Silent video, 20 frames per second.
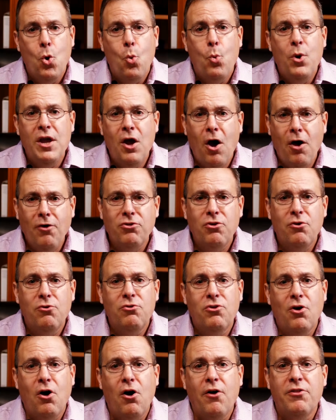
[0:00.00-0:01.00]
We also
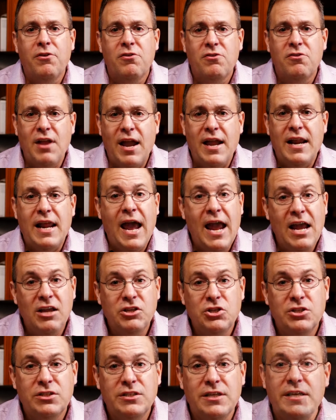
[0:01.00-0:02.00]
saw the state
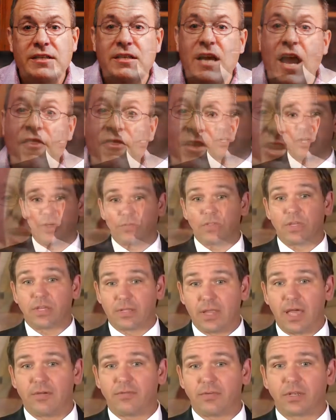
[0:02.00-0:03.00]
agencies and the
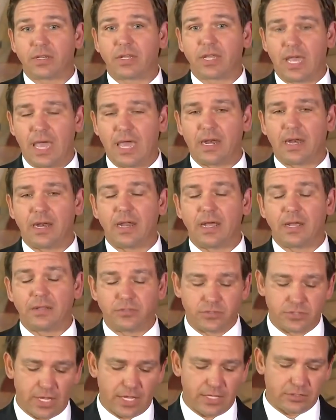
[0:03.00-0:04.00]
governor present their
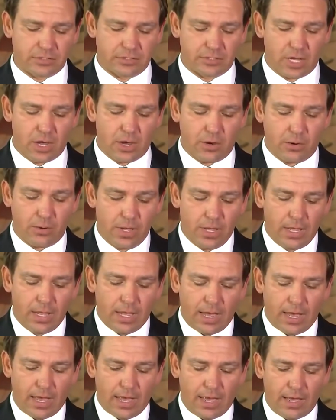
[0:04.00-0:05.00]
annual legislative
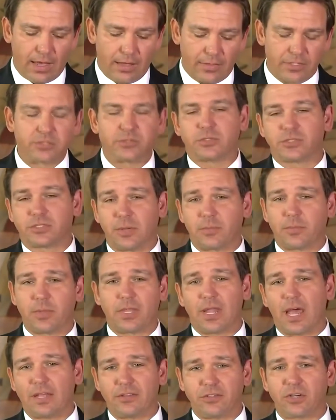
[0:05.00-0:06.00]
budget request, or
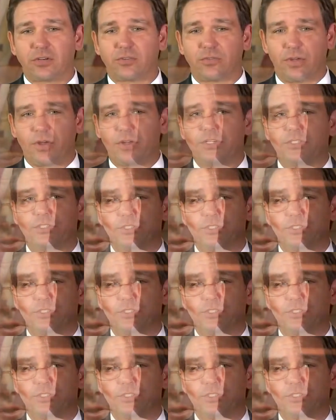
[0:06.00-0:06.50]
LBRs.